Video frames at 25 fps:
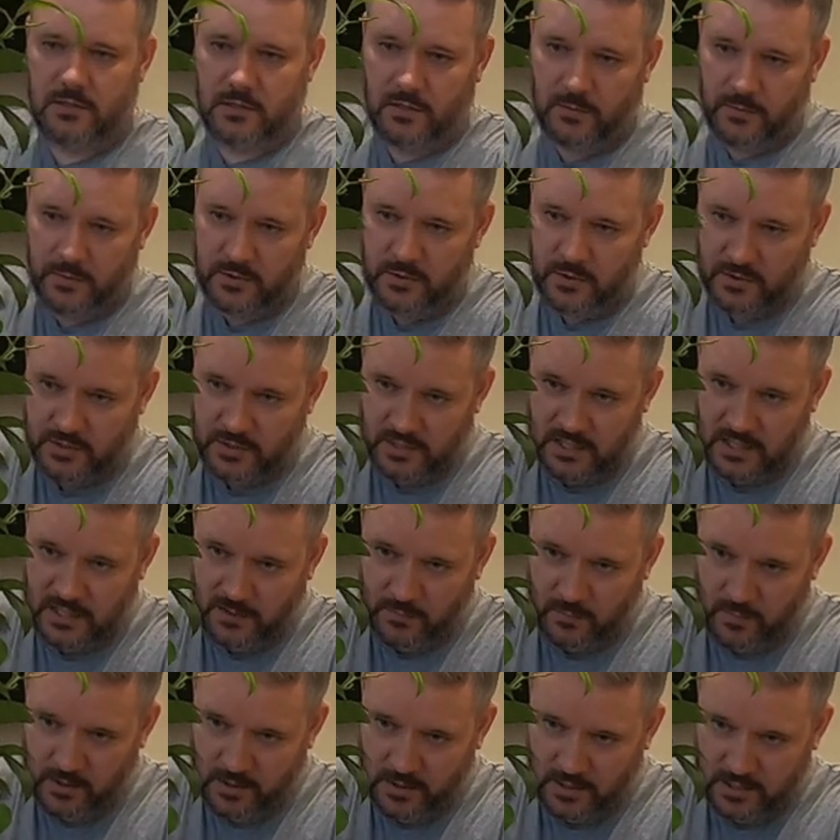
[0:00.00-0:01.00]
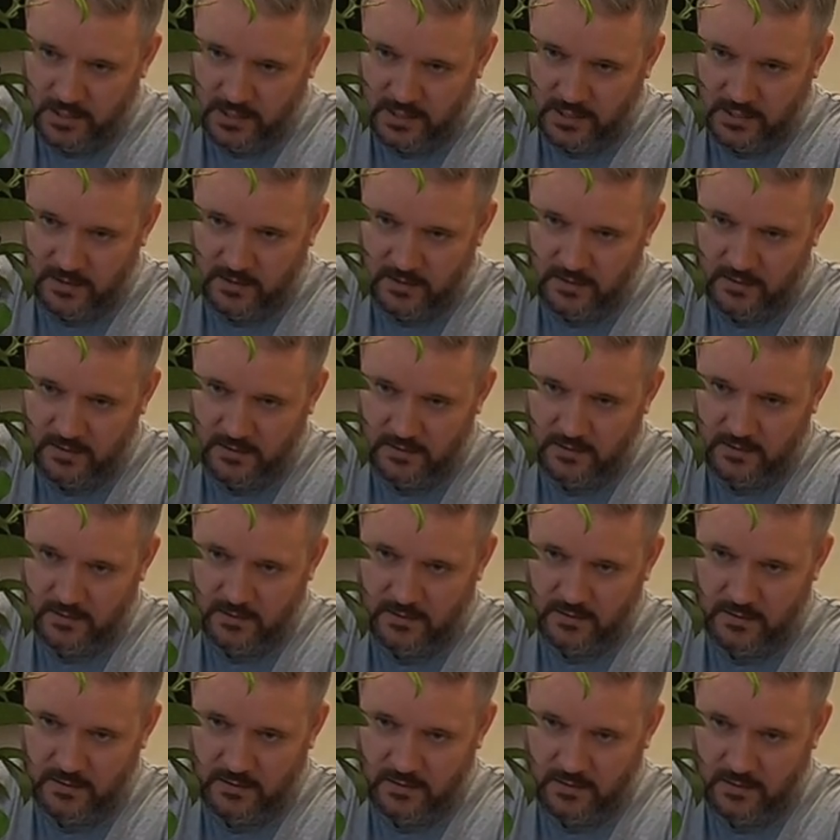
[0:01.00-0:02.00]
So we just keep working
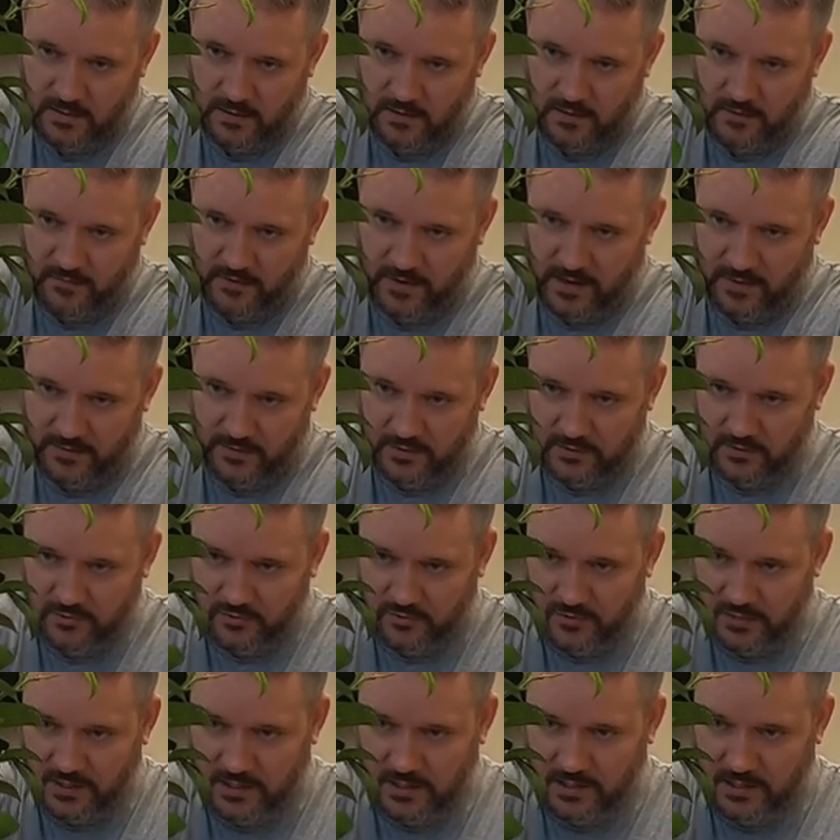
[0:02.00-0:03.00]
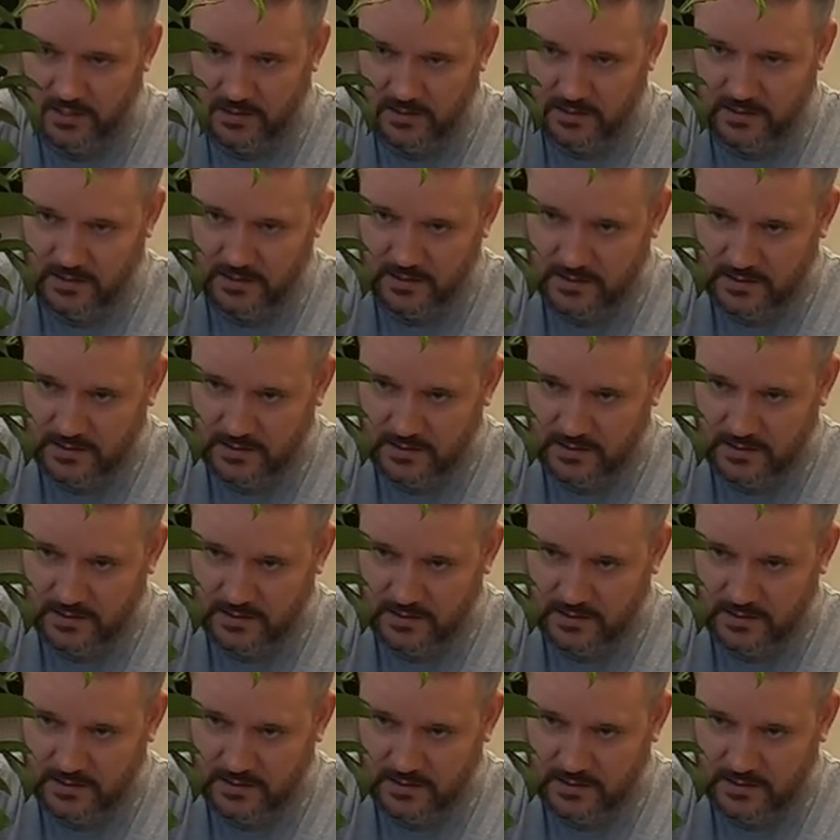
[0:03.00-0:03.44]
around the tree